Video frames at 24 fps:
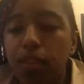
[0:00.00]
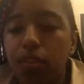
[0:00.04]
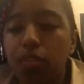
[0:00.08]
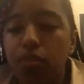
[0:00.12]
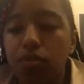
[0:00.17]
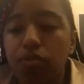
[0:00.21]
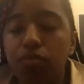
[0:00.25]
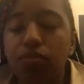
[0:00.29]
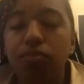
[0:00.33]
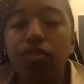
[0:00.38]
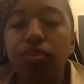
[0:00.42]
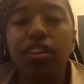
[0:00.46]

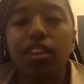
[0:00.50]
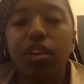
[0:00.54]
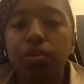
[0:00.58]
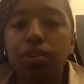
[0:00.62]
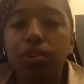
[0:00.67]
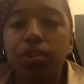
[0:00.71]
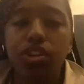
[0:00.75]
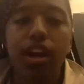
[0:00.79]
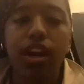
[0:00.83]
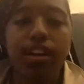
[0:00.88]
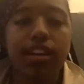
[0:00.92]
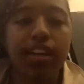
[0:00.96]
Really, we're
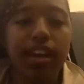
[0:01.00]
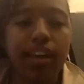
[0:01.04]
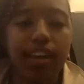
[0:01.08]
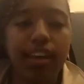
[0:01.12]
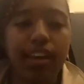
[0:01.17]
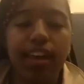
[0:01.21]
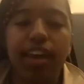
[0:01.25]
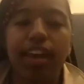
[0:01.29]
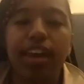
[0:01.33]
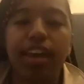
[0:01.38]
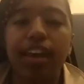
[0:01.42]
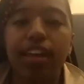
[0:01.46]
trying to
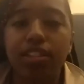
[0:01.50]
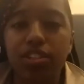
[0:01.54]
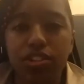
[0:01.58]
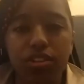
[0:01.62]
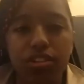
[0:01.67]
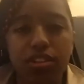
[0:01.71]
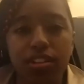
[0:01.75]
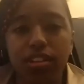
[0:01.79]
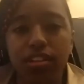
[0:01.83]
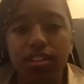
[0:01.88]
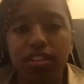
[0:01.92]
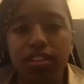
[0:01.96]

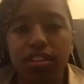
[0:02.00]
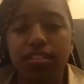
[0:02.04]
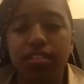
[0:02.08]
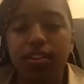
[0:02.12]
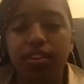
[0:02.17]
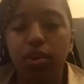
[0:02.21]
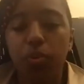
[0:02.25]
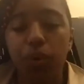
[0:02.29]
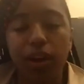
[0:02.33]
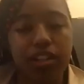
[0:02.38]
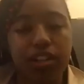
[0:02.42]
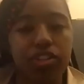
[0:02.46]
answer
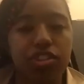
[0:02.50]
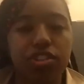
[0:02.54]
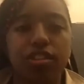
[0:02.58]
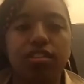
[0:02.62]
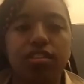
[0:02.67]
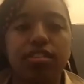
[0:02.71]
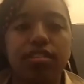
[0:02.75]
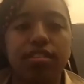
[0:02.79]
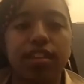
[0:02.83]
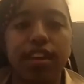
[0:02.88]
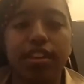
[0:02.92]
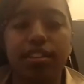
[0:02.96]

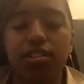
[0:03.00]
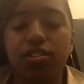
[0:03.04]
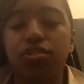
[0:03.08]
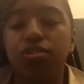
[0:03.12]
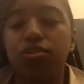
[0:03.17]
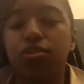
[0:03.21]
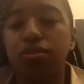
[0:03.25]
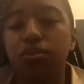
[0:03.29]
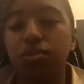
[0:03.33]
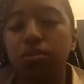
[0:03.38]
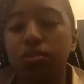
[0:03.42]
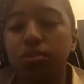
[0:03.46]
questions as
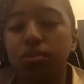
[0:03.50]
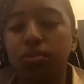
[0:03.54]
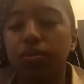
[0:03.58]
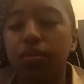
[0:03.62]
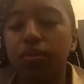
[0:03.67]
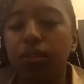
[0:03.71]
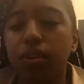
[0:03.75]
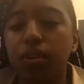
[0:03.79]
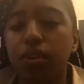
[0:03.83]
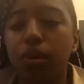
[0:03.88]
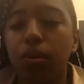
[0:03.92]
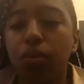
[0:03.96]
to
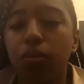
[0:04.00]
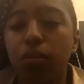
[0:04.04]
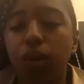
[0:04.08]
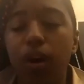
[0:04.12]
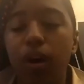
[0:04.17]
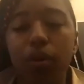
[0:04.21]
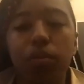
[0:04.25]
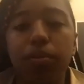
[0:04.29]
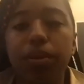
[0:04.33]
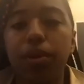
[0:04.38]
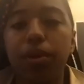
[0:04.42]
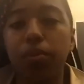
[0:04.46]

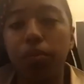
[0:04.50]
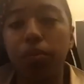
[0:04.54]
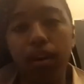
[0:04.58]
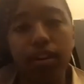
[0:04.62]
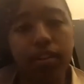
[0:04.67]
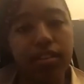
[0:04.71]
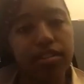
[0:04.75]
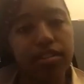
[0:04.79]
what we want